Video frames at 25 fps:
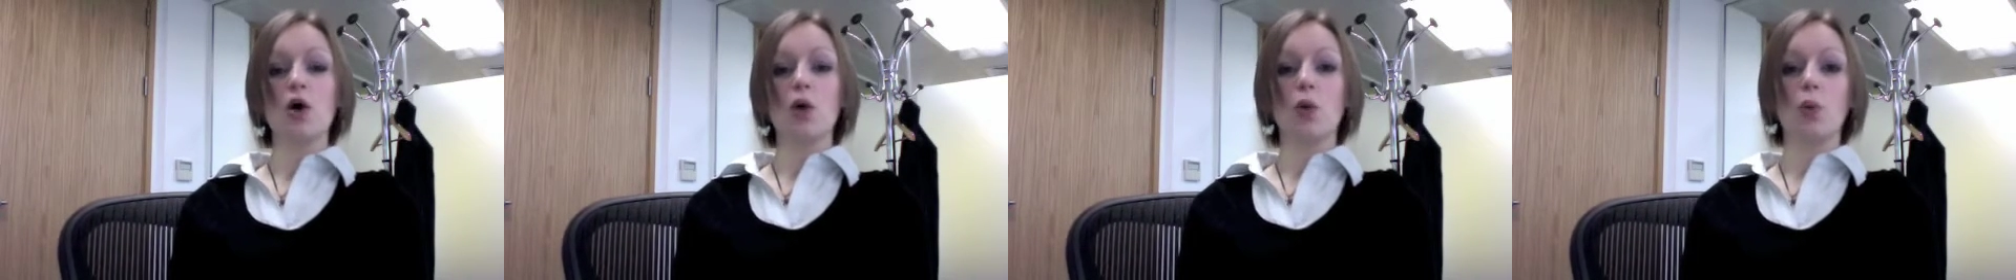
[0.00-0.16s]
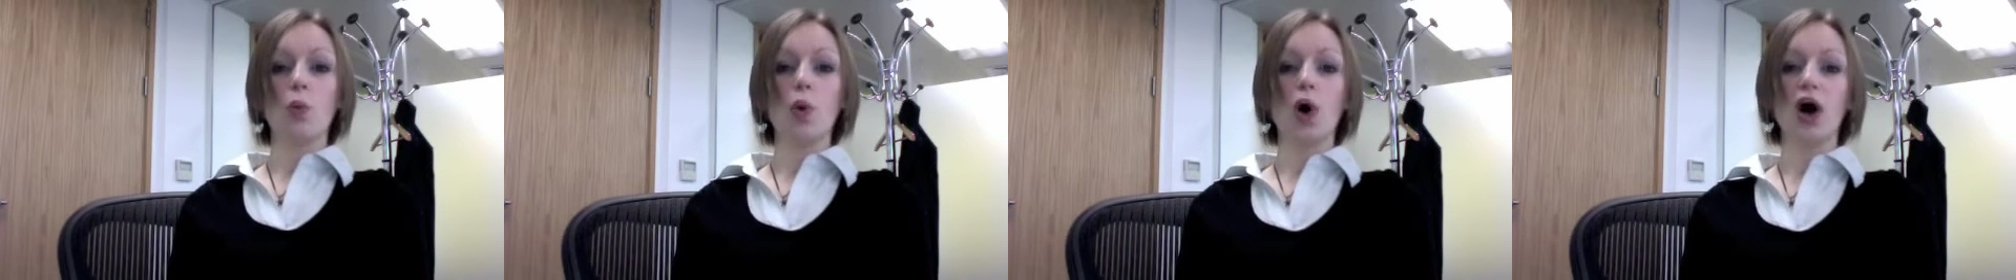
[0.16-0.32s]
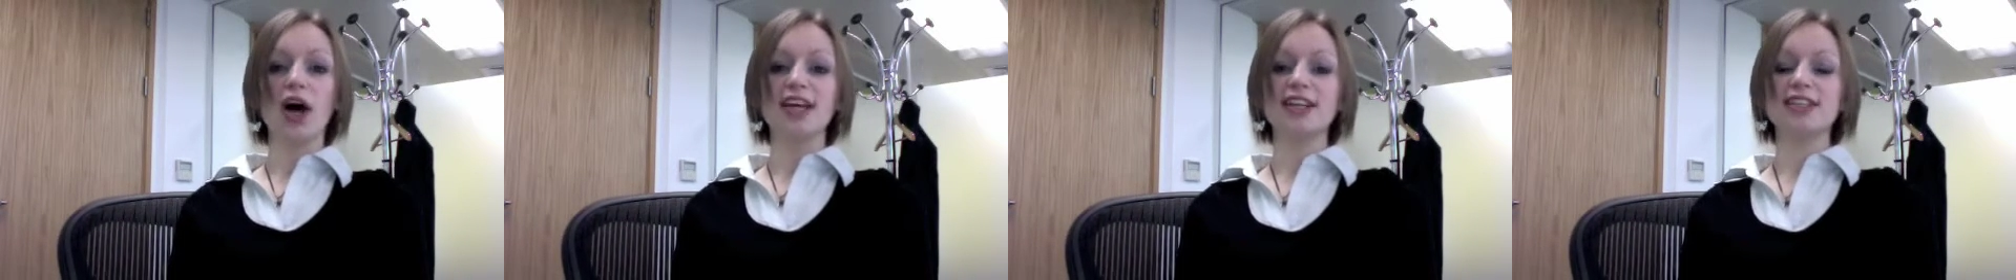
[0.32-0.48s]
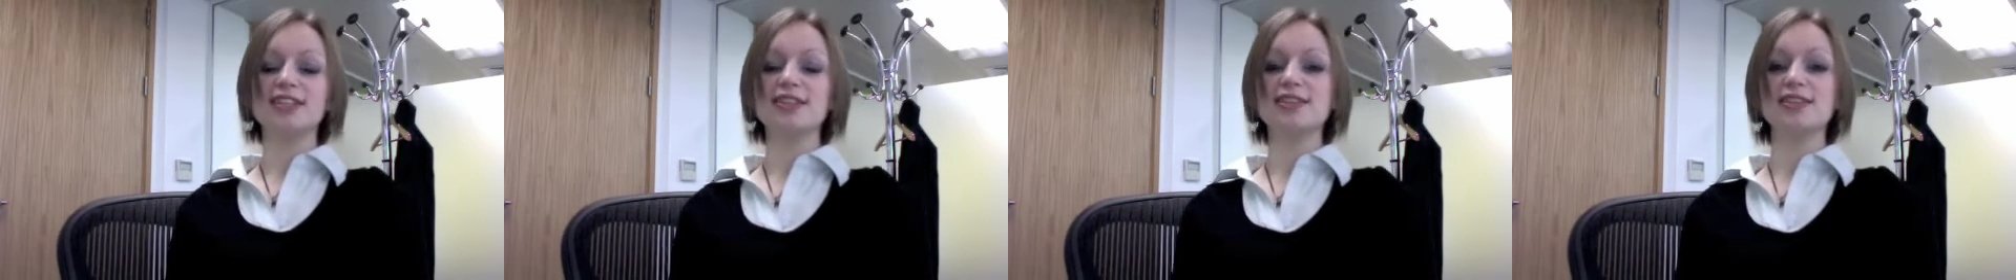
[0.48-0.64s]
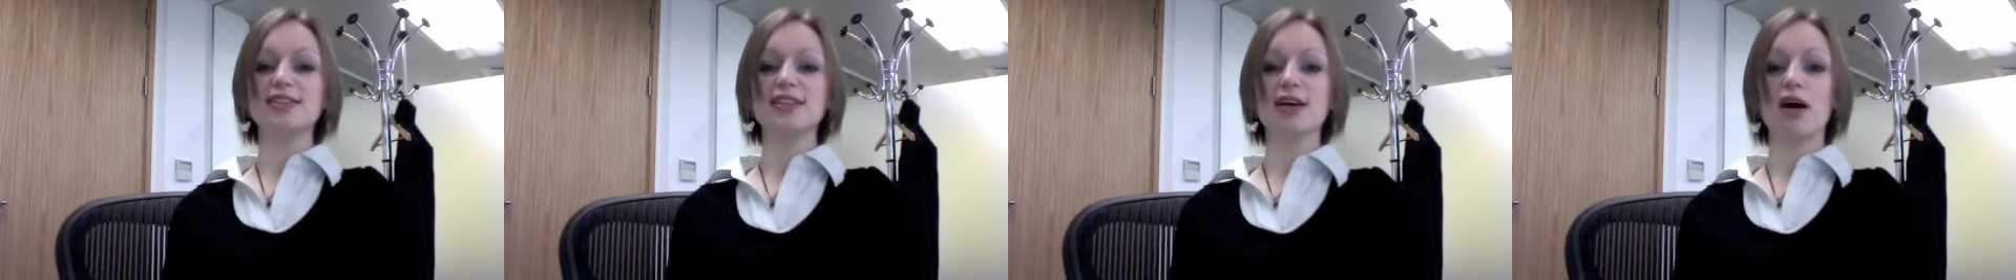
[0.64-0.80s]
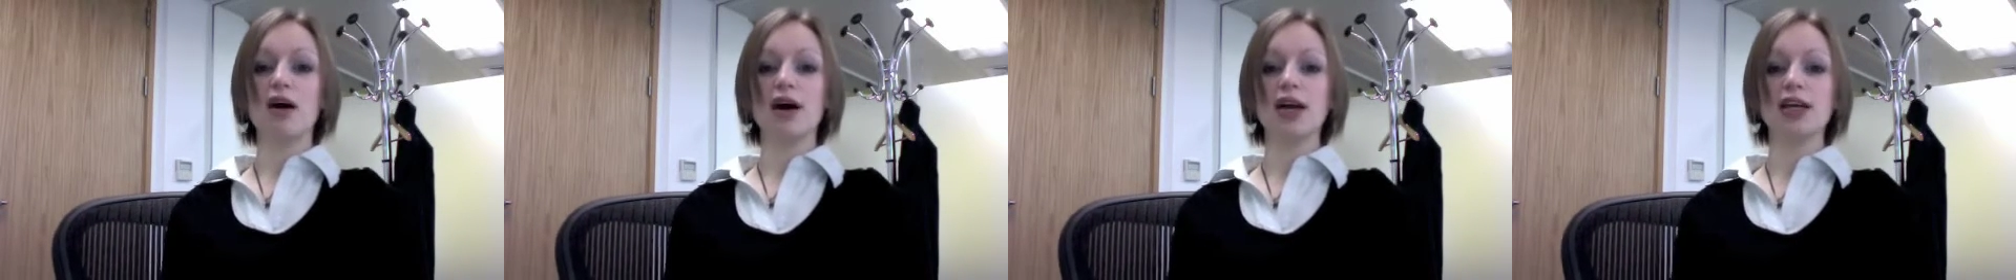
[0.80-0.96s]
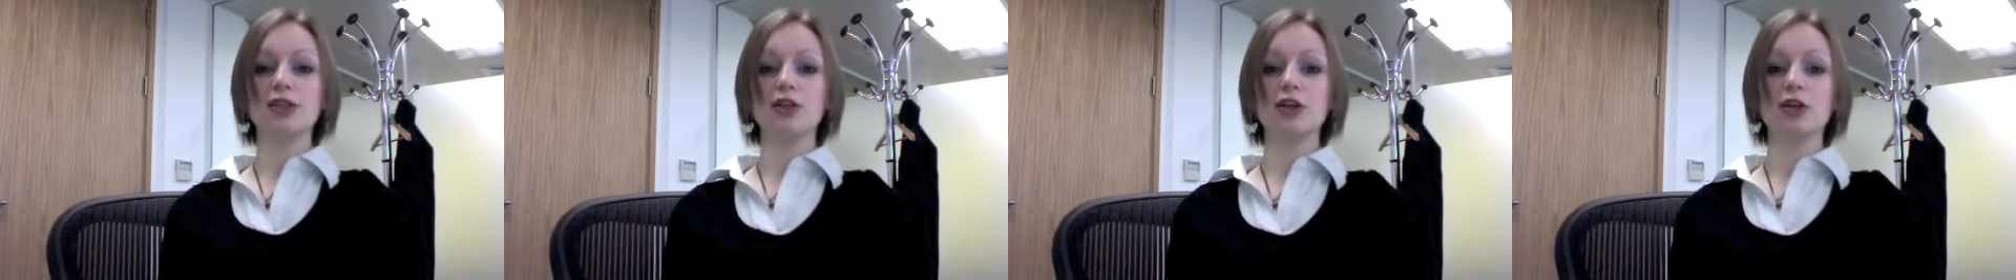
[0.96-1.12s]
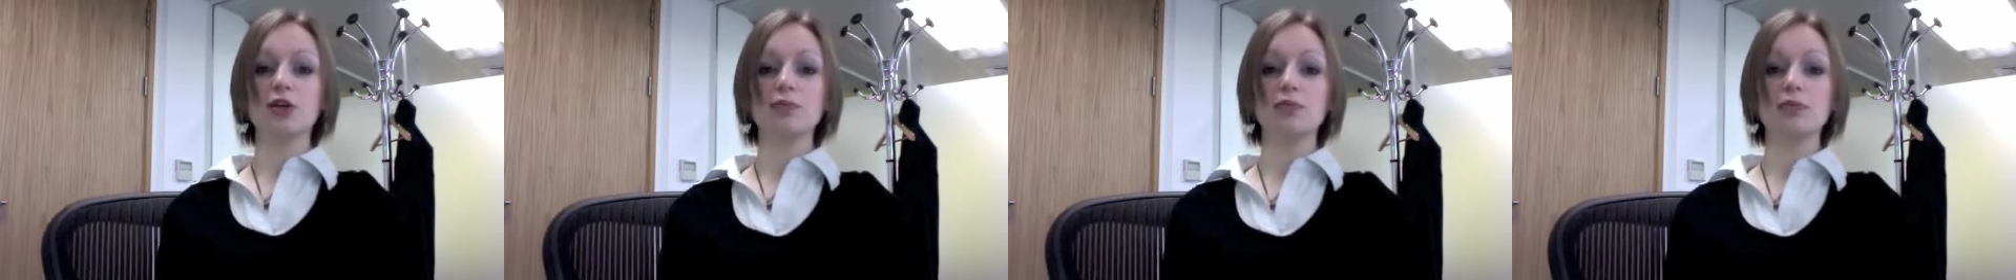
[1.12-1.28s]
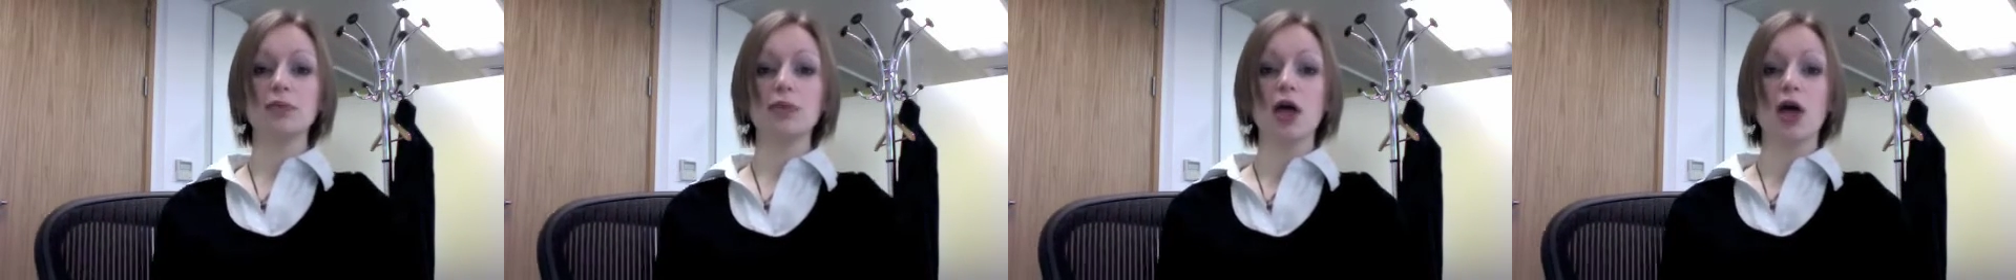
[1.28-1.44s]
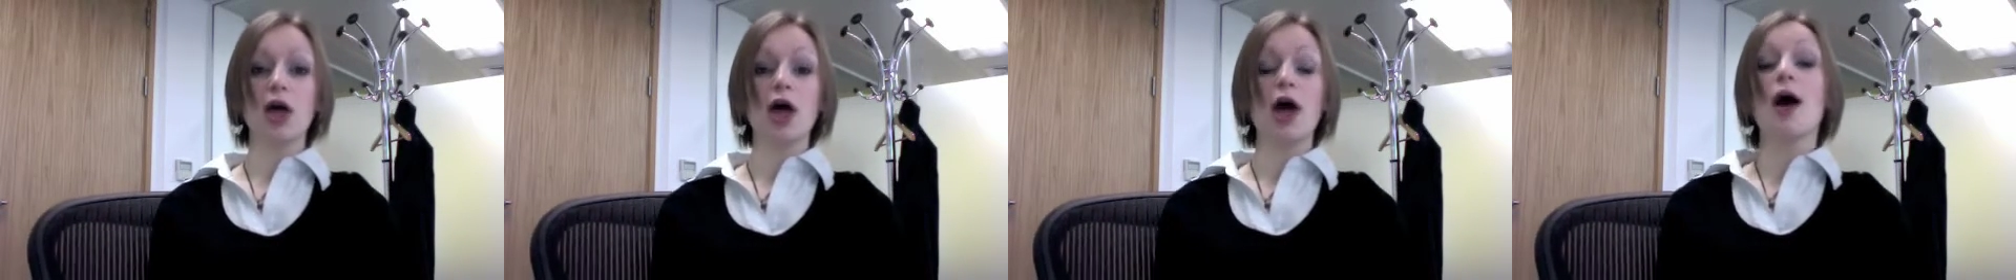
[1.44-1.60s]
wine and dine them,